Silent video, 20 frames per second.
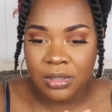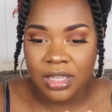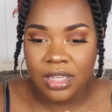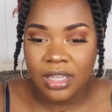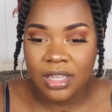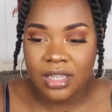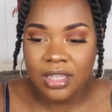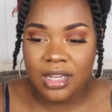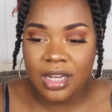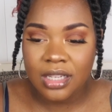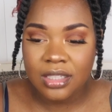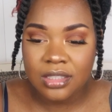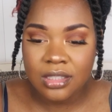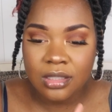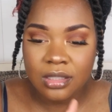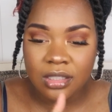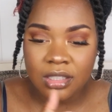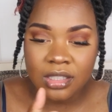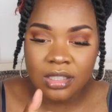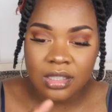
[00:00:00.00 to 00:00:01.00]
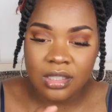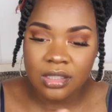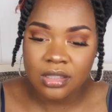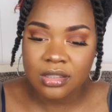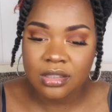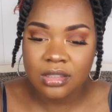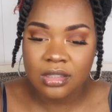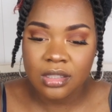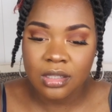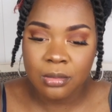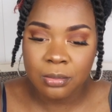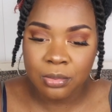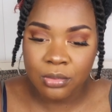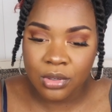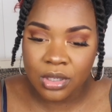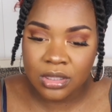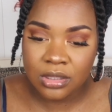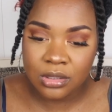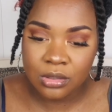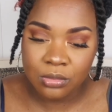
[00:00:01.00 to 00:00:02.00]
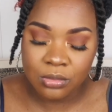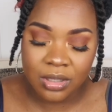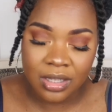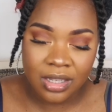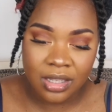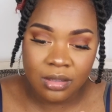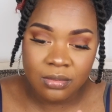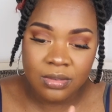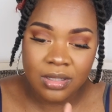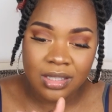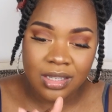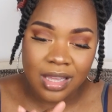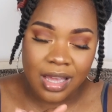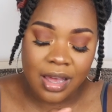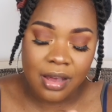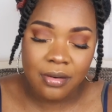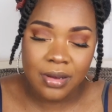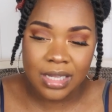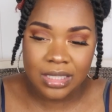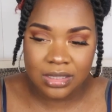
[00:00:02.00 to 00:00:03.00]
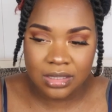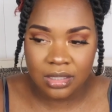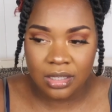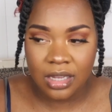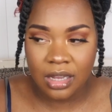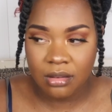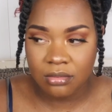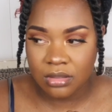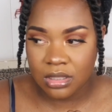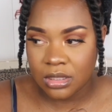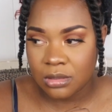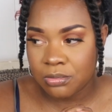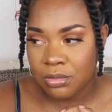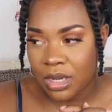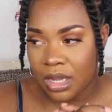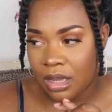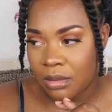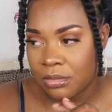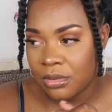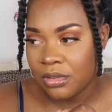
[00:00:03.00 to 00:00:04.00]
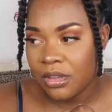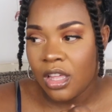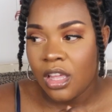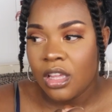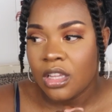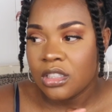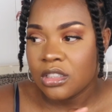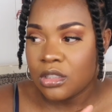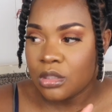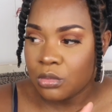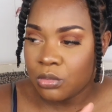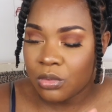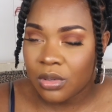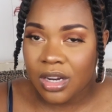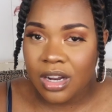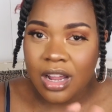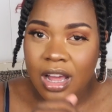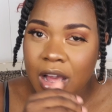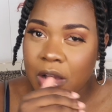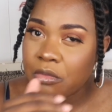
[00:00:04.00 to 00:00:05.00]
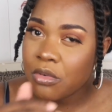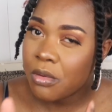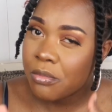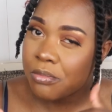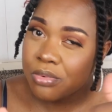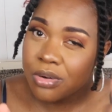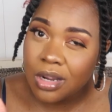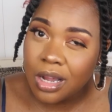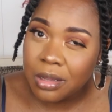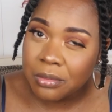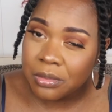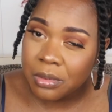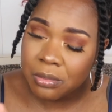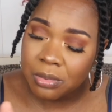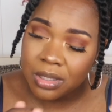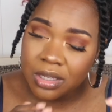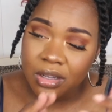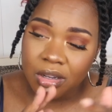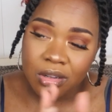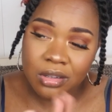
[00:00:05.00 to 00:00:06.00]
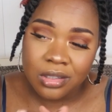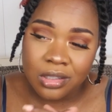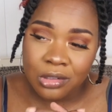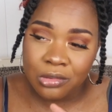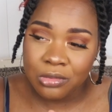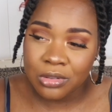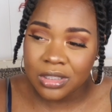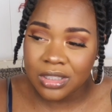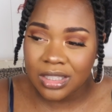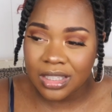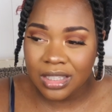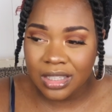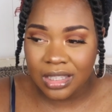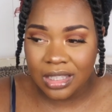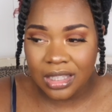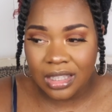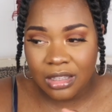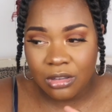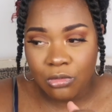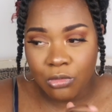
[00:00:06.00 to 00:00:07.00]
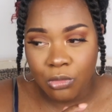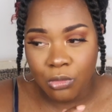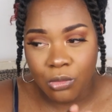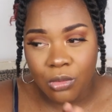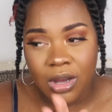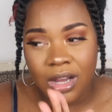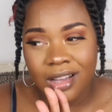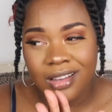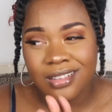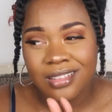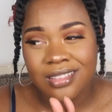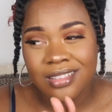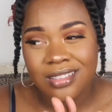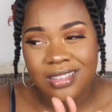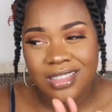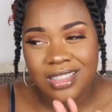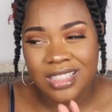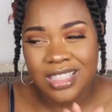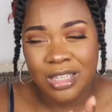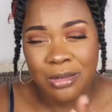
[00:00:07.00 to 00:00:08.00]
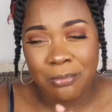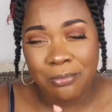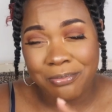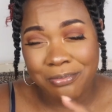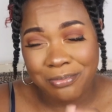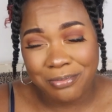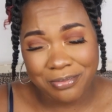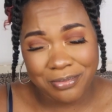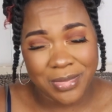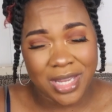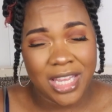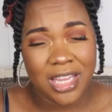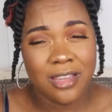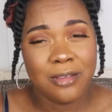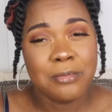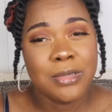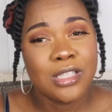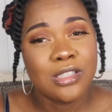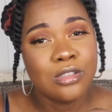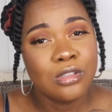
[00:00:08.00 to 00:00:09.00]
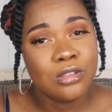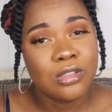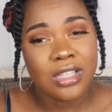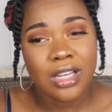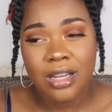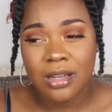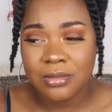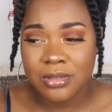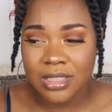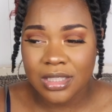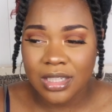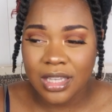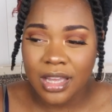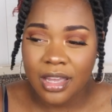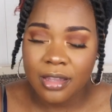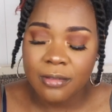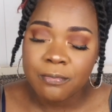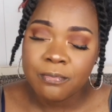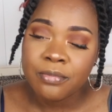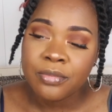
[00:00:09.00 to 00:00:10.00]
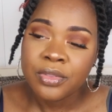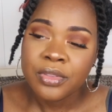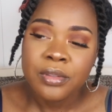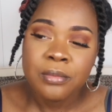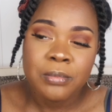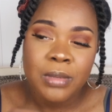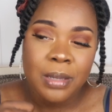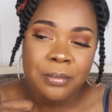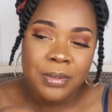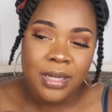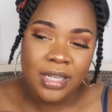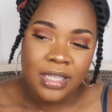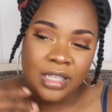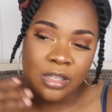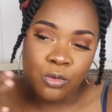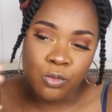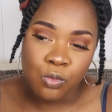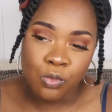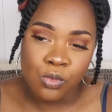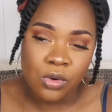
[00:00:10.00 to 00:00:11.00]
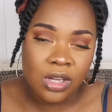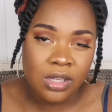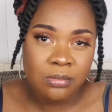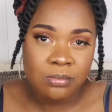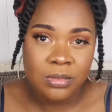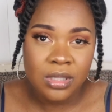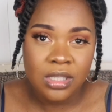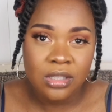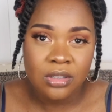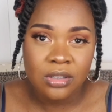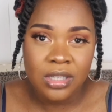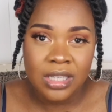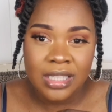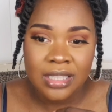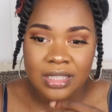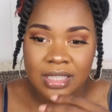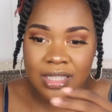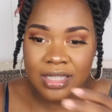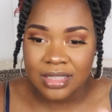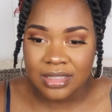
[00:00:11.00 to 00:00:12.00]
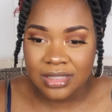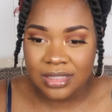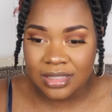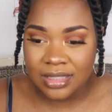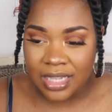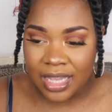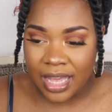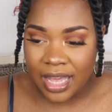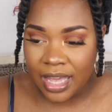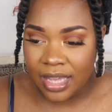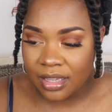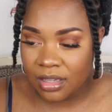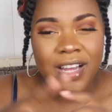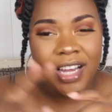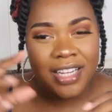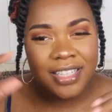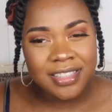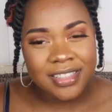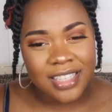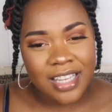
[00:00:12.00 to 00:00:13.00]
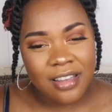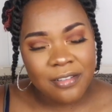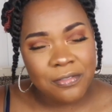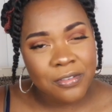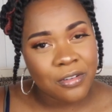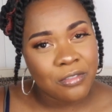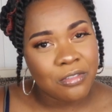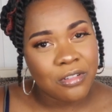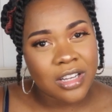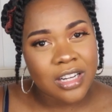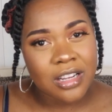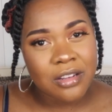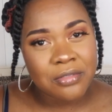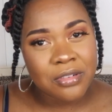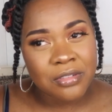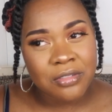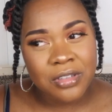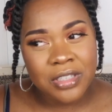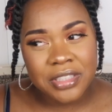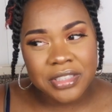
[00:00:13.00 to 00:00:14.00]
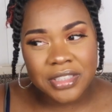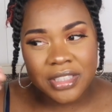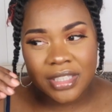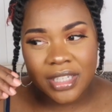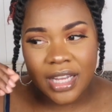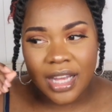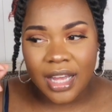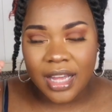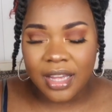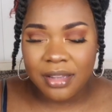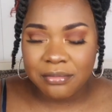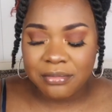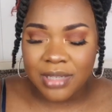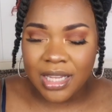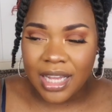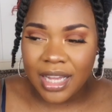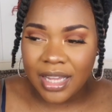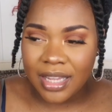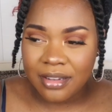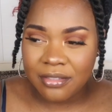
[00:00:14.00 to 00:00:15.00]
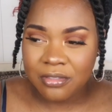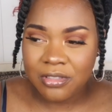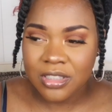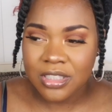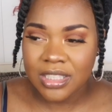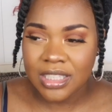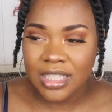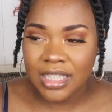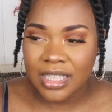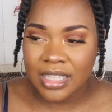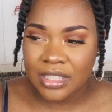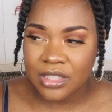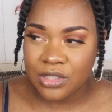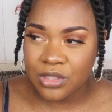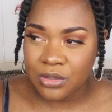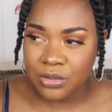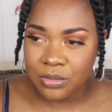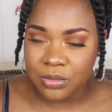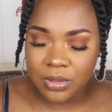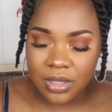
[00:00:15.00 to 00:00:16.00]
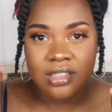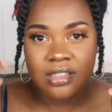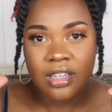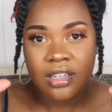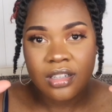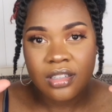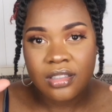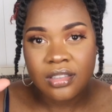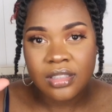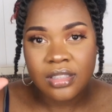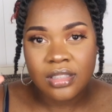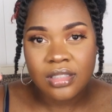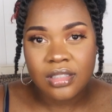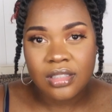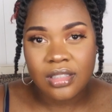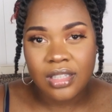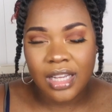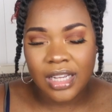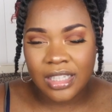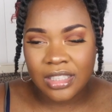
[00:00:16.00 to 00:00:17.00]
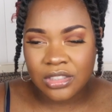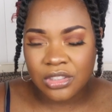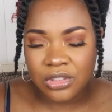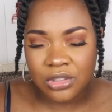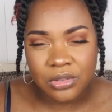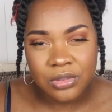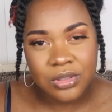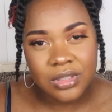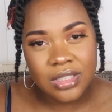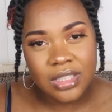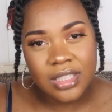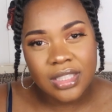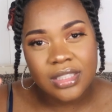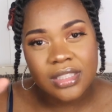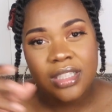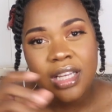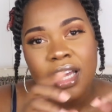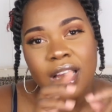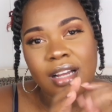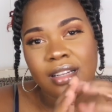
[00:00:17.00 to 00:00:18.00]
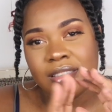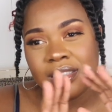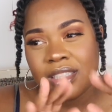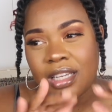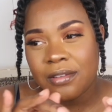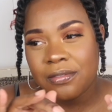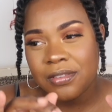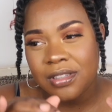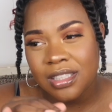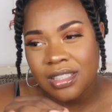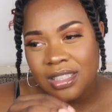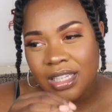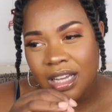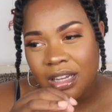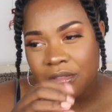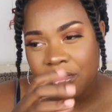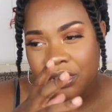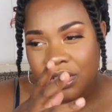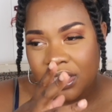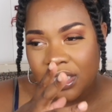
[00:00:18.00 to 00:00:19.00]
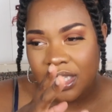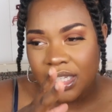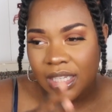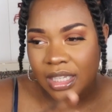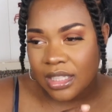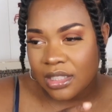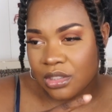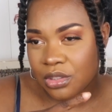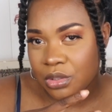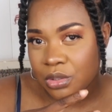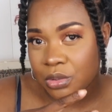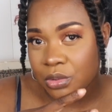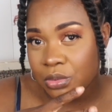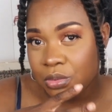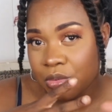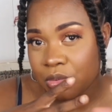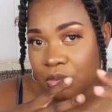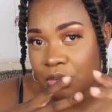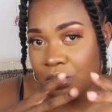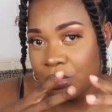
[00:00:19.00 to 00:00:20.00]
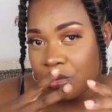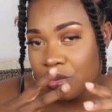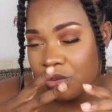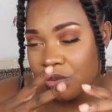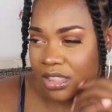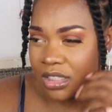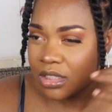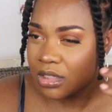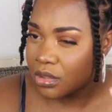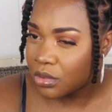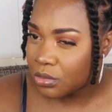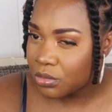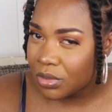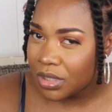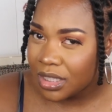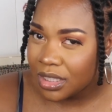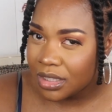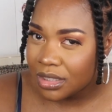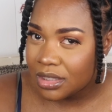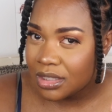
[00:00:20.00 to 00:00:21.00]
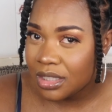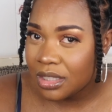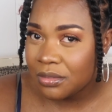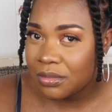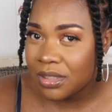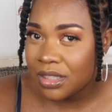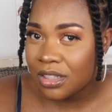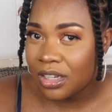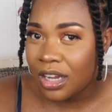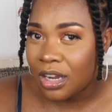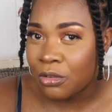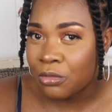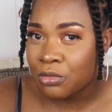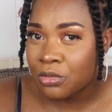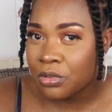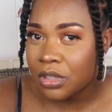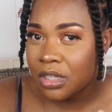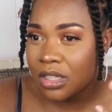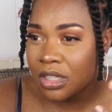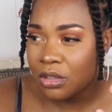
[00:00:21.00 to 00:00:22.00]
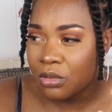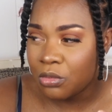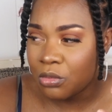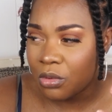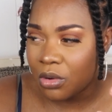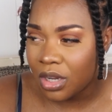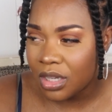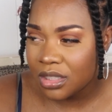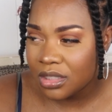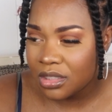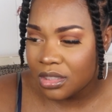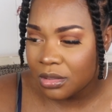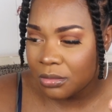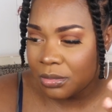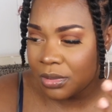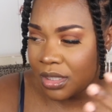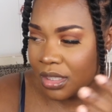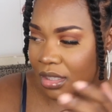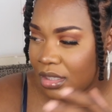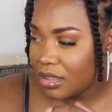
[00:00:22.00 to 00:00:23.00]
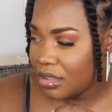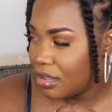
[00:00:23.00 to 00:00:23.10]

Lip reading: but it gets to the point to where even now I still have this problem to where I would probably only really eat one to maybe 2 times a day. Maybe I eat one meal and then a snack. Find that for whatever reason I'm not really into certain like juices. I'm definitely not really into sweets even though I really want to be.